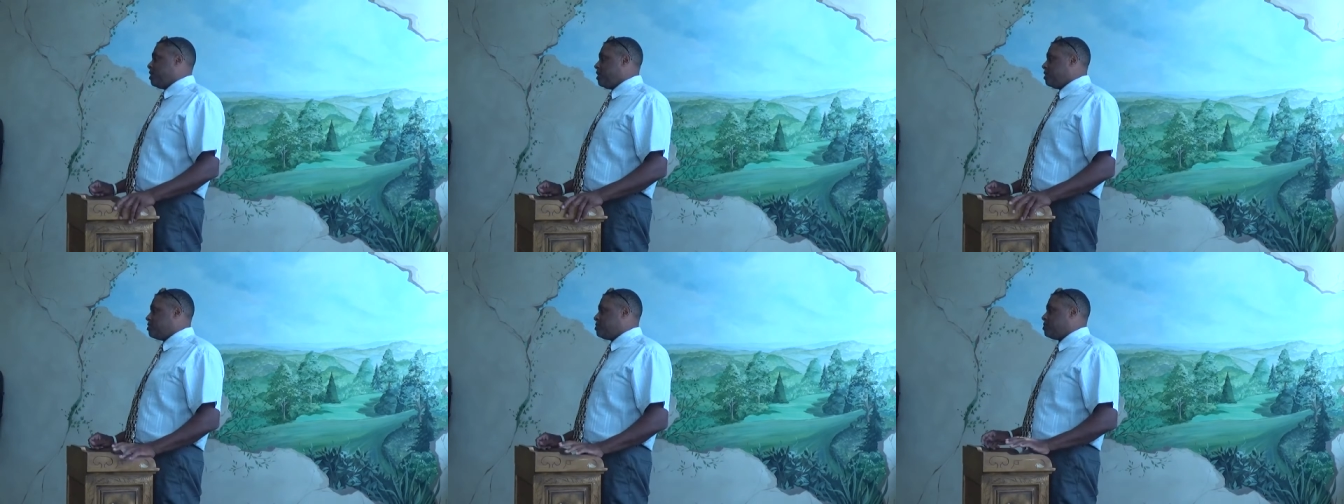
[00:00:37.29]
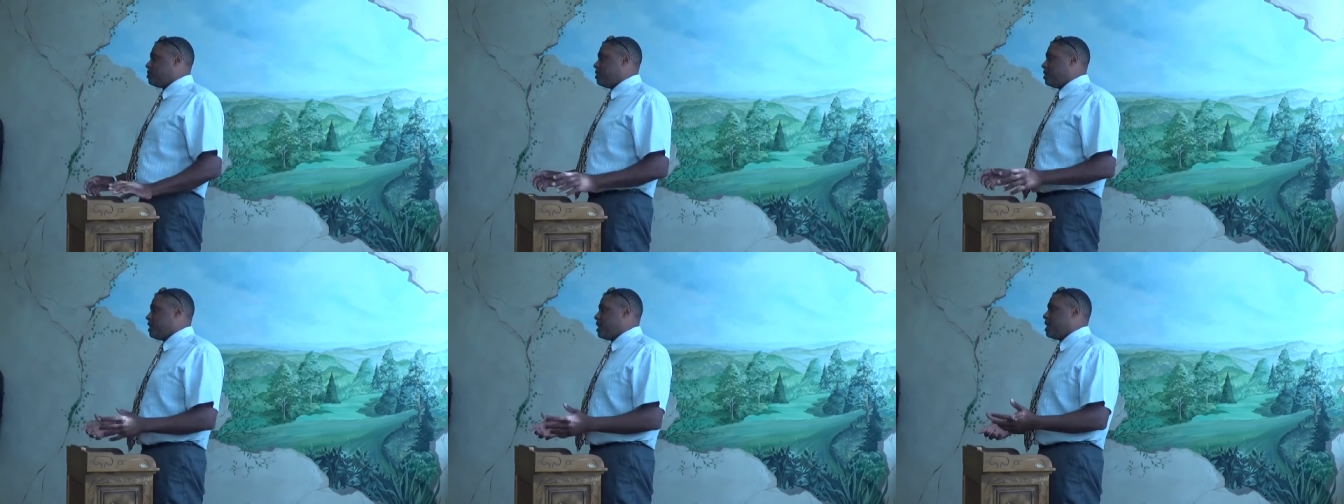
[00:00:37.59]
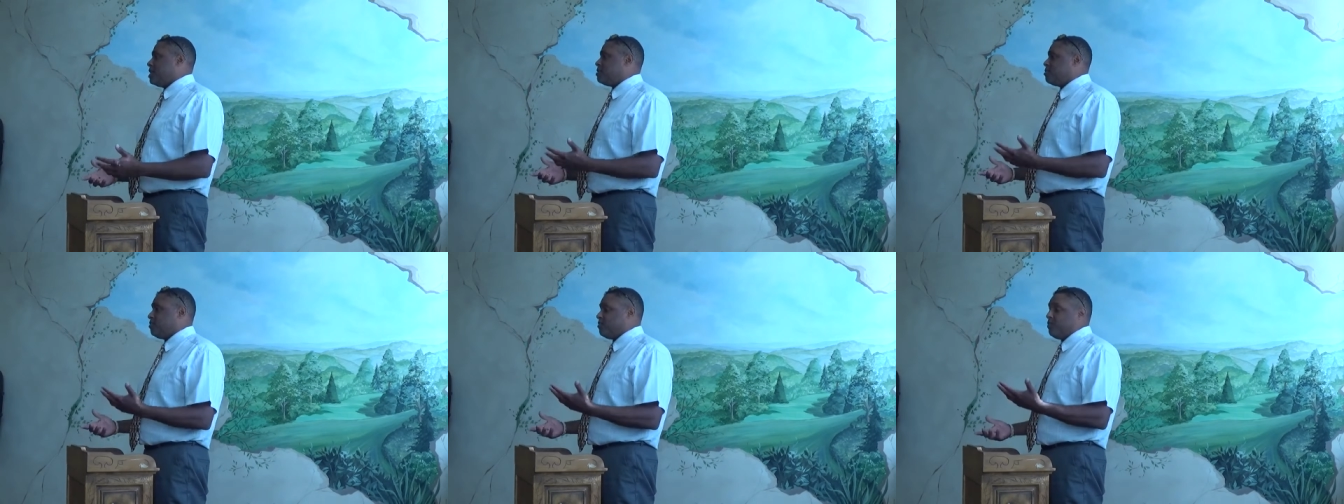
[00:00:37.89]
Anderson and I
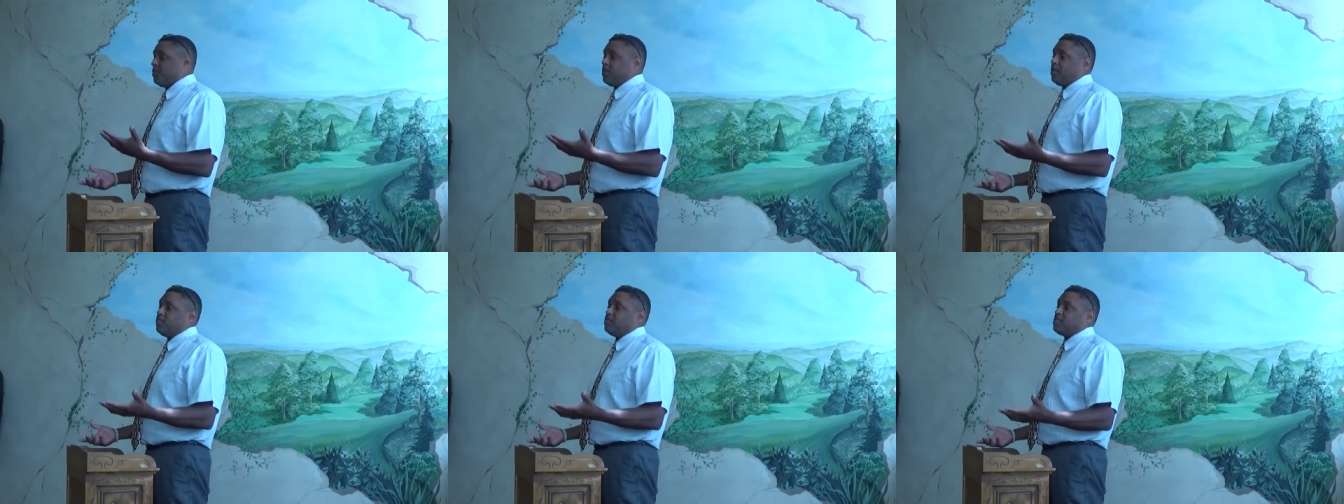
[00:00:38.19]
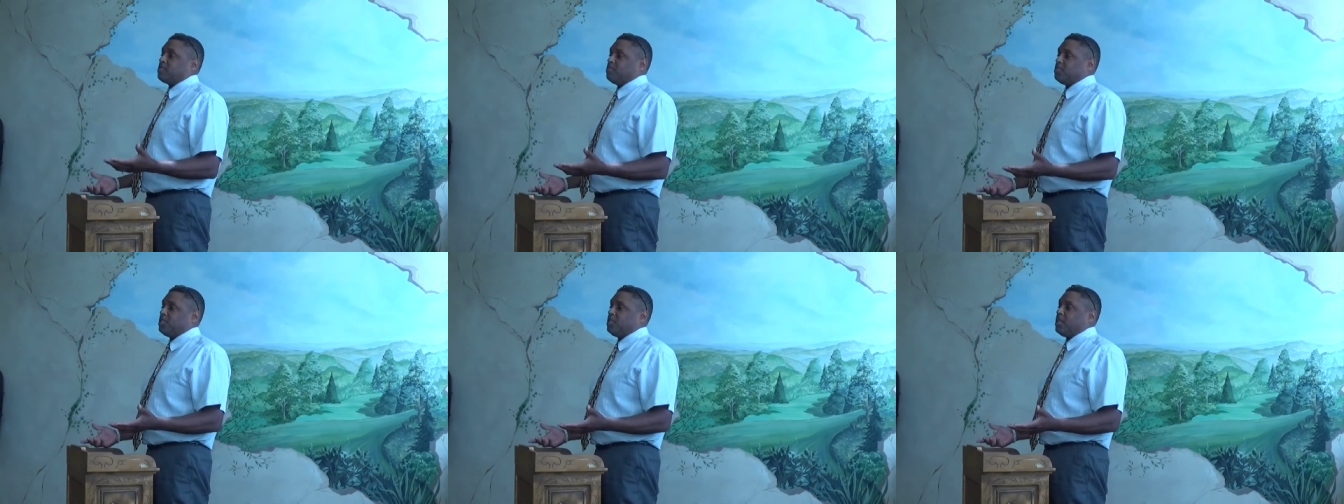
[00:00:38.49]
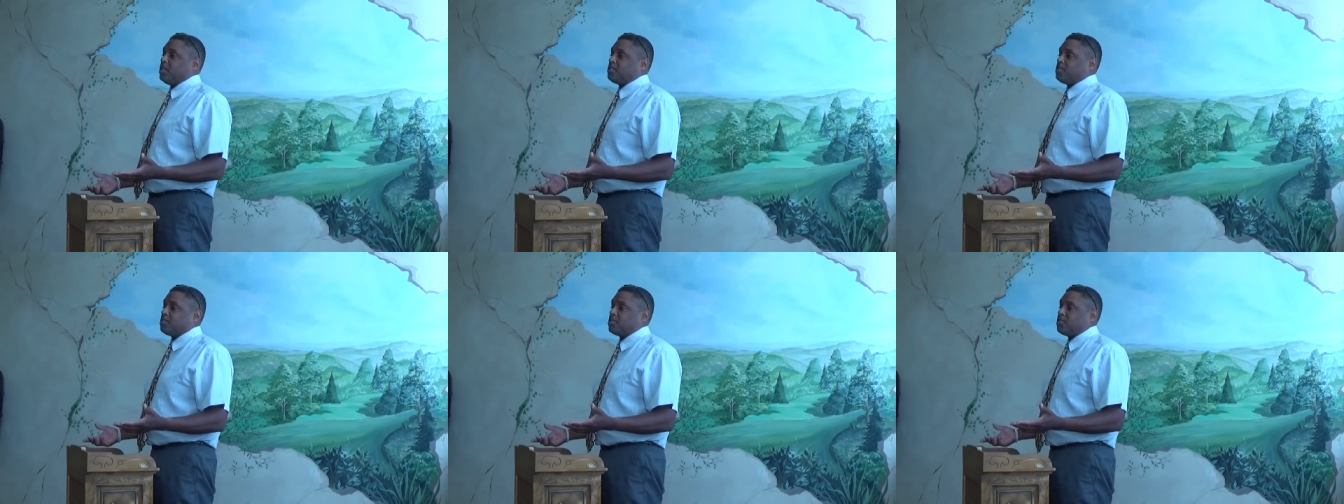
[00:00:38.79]
asked him if he'd give us some
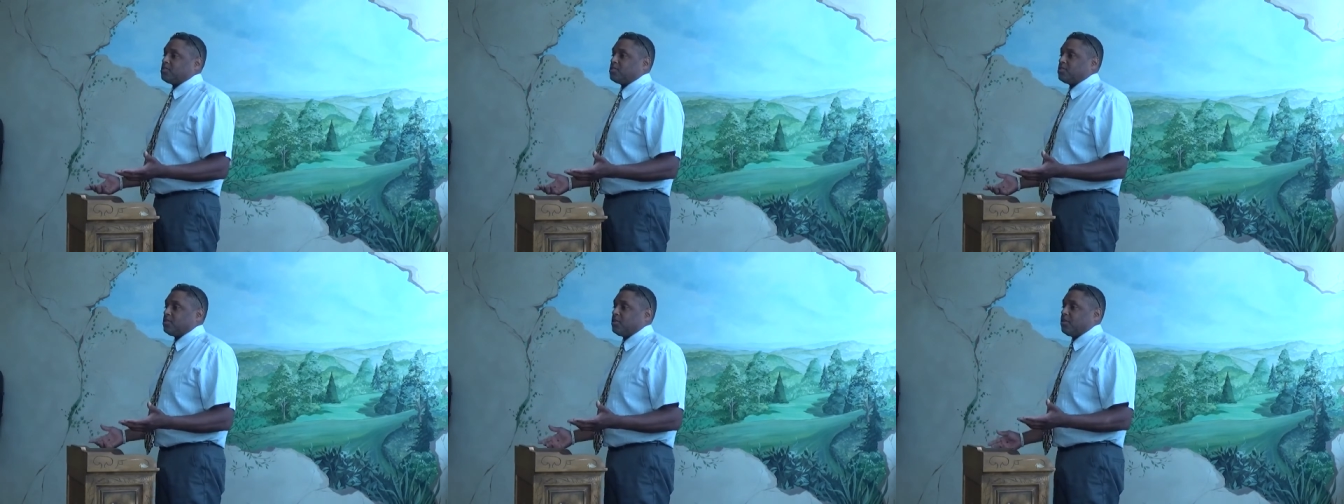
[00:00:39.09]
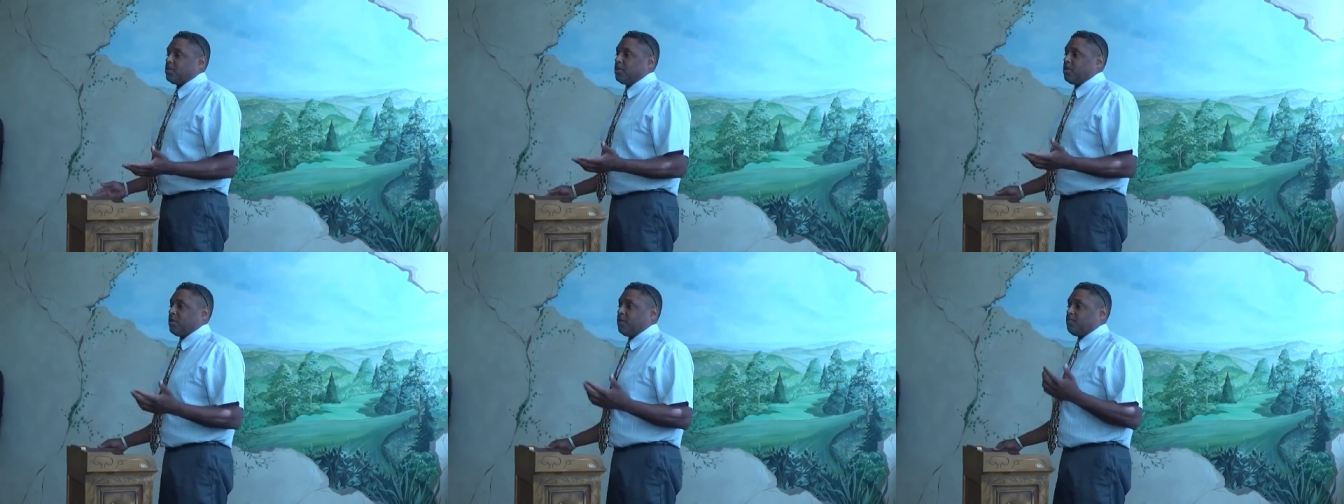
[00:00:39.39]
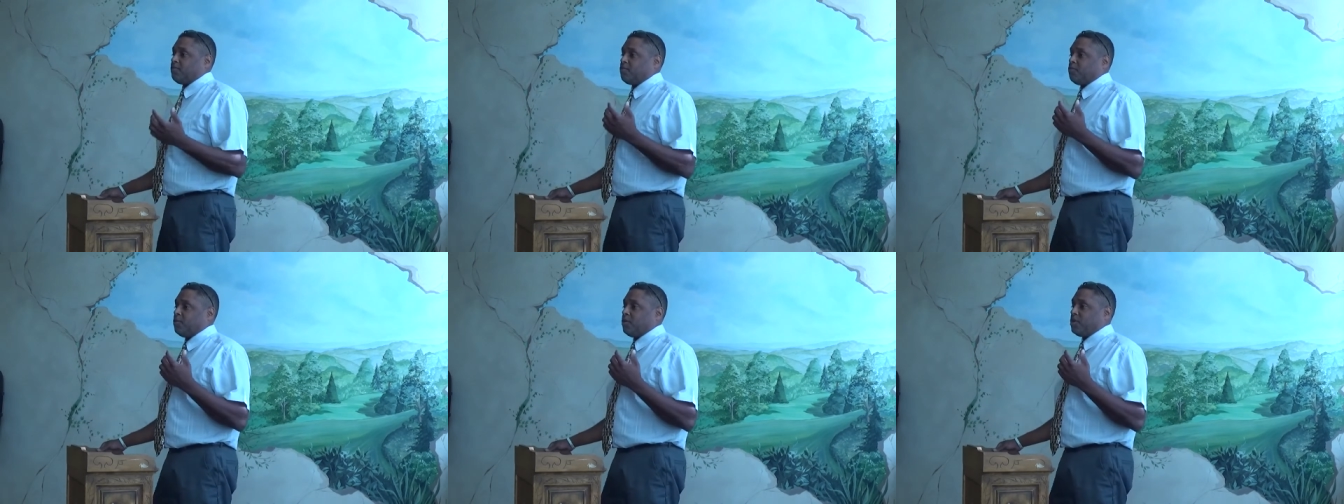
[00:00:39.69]
discs,
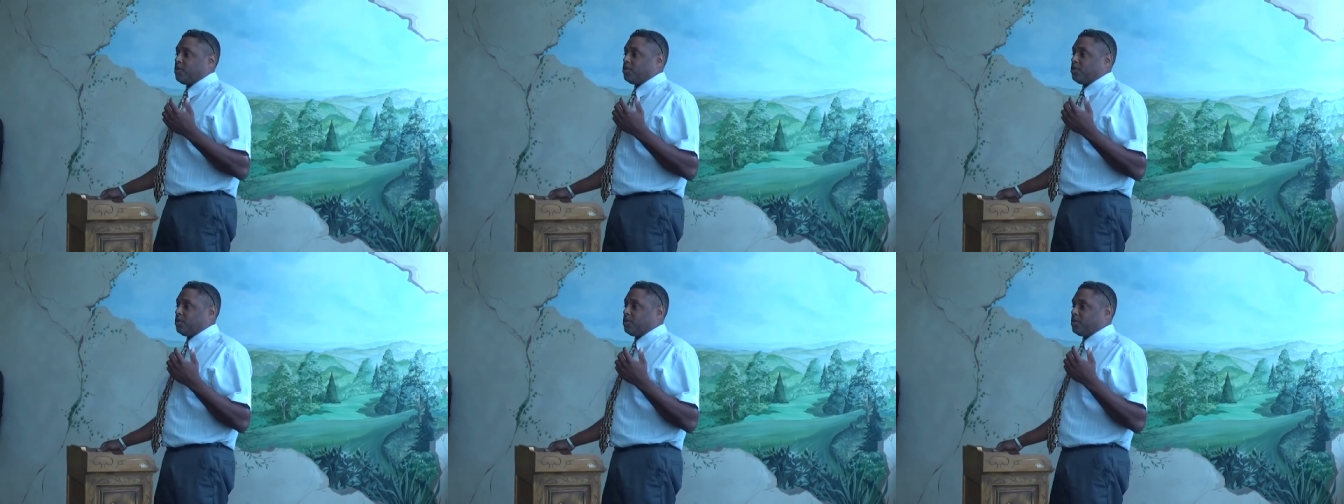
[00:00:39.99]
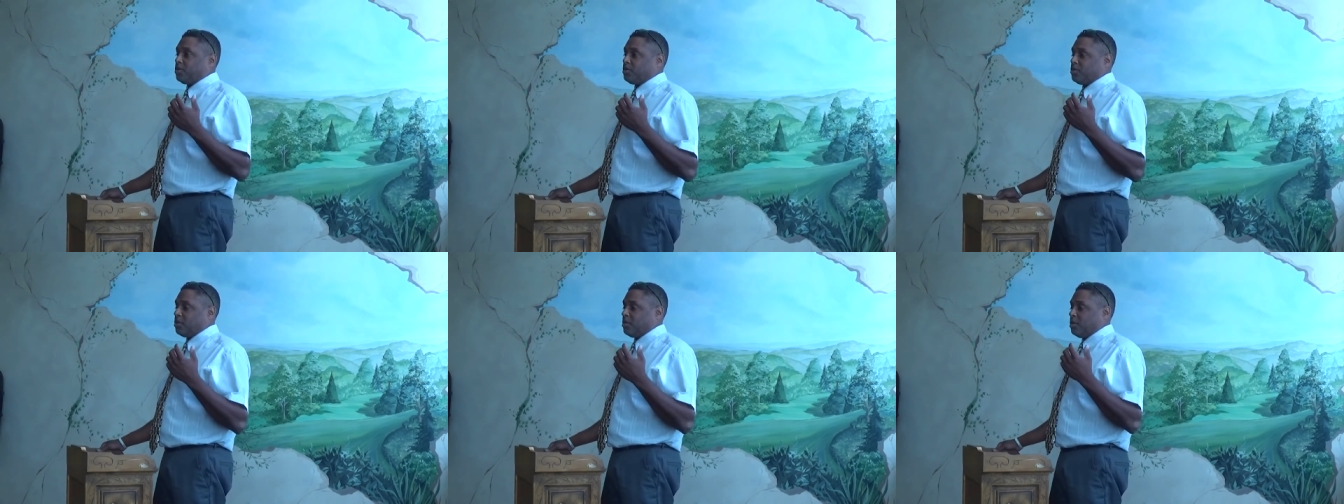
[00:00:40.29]
if we could